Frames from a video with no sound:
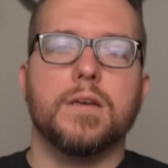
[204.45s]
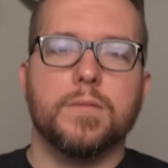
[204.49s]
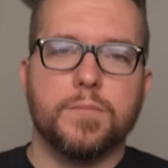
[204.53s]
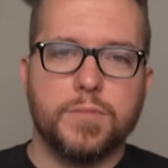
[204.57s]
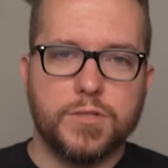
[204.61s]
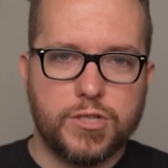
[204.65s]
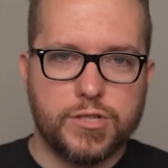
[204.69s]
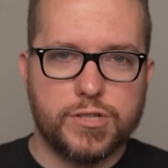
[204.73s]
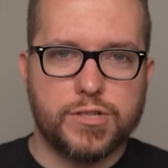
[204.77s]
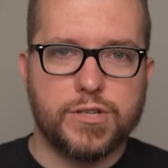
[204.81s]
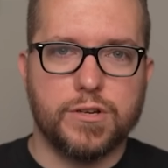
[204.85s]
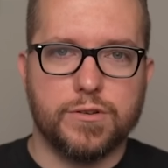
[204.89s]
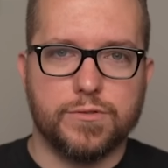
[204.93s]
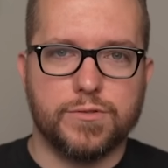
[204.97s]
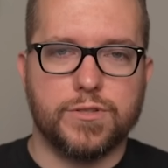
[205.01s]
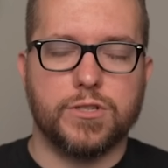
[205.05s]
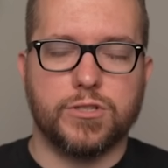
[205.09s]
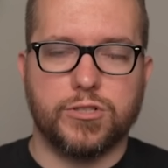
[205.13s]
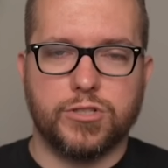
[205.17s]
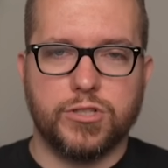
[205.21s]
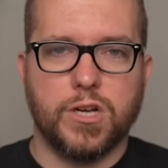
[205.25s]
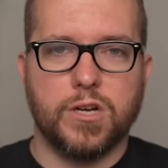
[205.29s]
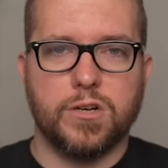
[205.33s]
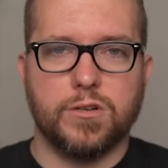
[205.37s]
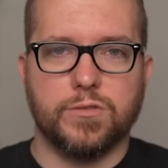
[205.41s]
But just goes to
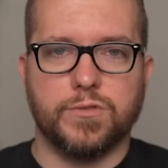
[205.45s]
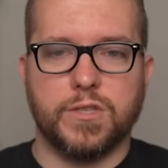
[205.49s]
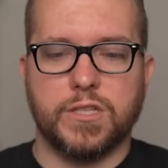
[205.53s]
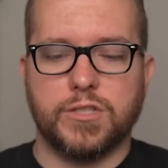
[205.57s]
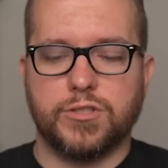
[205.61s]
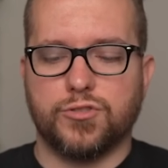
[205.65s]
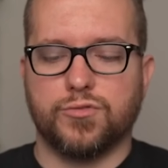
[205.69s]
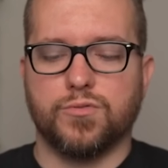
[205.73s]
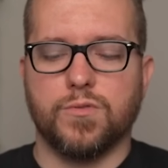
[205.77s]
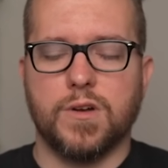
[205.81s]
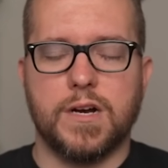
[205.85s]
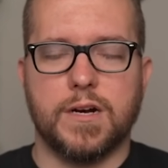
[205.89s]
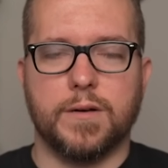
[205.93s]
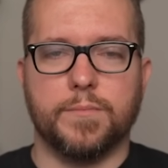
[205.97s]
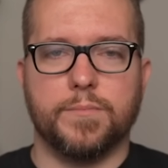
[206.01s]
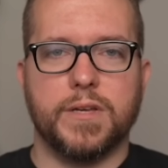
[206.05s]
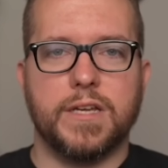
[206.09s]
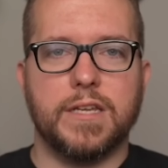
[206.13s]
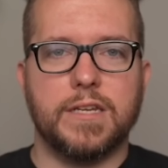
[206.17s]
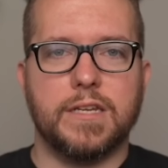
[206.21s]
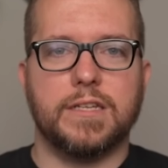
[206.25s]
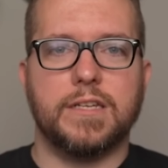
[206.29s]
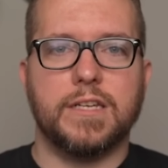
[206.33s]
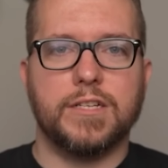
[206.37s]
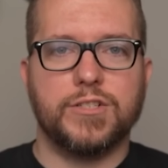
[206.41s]
show that Trump,
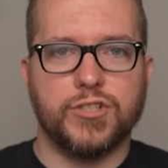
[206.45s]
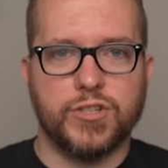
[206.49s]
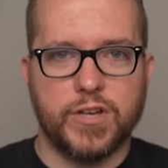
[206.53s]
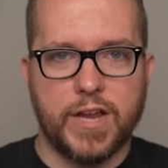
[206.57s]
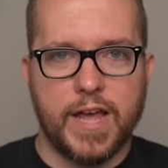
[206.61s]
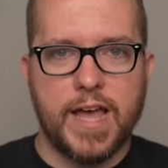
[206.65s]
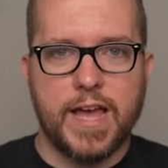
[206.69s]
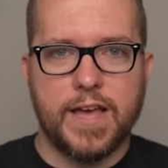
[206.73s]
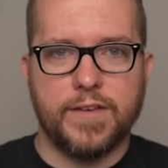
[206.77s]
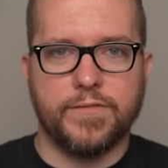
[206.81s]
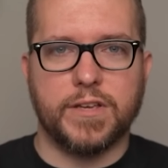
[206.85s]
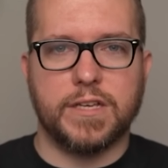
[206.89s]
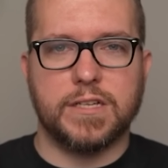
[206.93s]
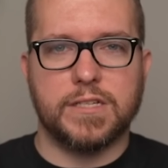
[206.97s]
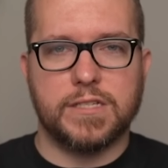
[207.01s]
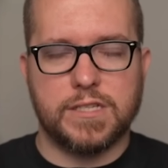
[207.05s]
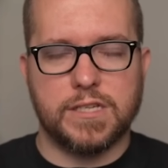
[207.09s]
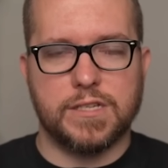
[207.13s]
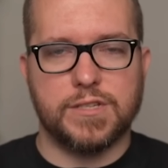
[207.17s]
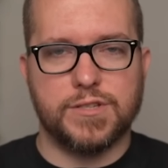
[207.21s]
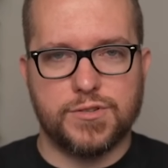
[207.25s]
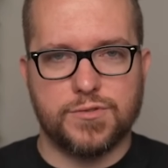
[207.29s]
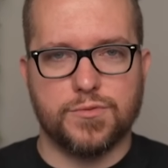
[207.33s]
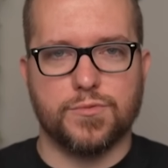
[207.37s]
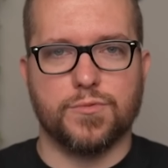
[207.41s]
in addition to having a
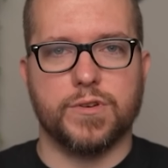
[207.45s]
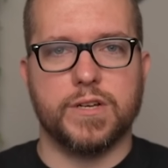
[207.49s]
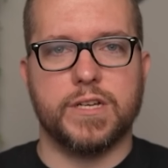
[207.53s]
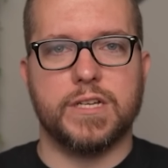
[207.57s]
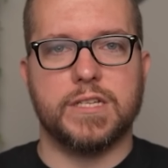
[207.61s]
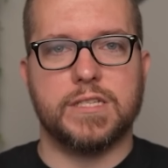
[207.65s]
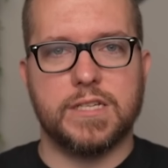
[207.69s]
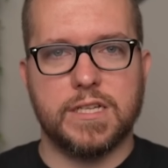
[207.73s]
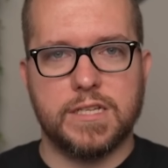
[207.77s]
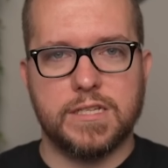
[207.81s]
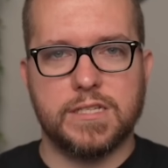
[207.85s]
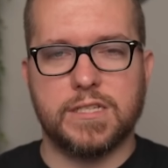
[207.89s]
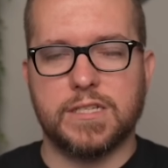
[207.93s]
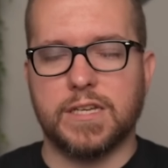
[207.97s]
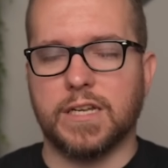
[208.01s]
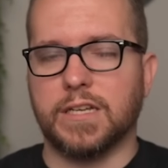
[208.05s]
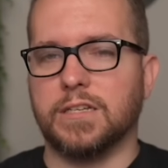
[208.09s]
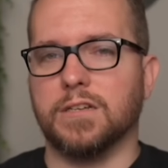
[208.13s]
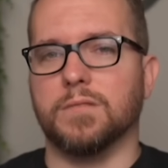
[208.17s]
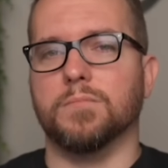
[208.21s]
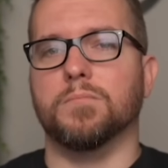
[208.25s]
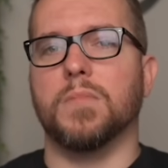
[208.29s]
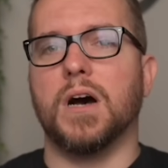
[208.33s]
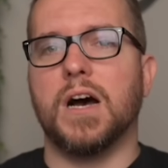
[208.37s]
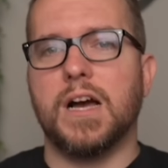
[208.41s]
censorious
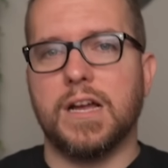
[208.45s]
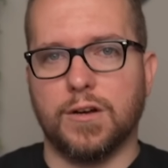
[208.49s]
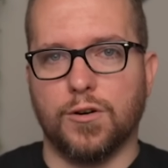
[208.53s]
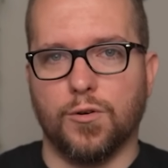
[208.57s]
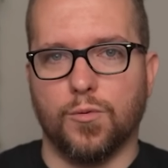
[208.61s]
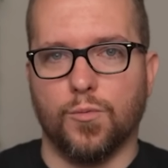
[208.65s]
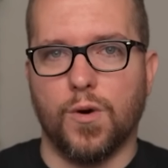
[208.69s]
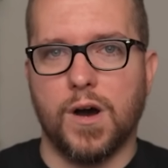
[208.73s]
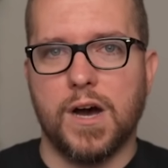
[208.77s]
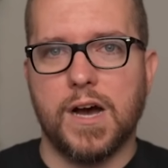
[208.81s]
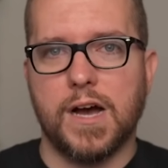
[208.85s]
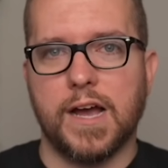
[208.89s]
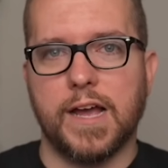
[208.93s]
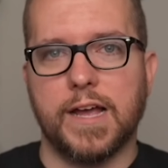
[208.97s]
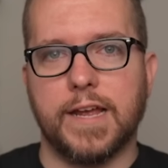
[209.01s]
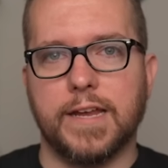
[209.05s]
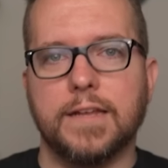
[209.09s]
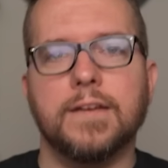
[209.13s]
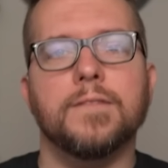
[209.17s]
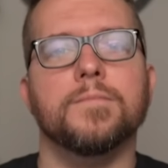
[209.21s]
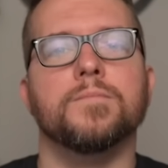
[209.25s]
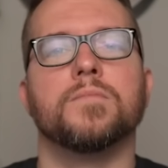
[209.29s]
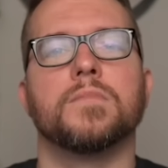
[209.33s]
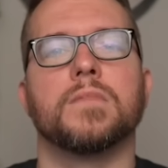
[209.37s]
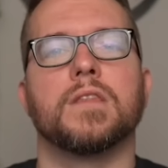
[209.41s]
instinct a mile wide,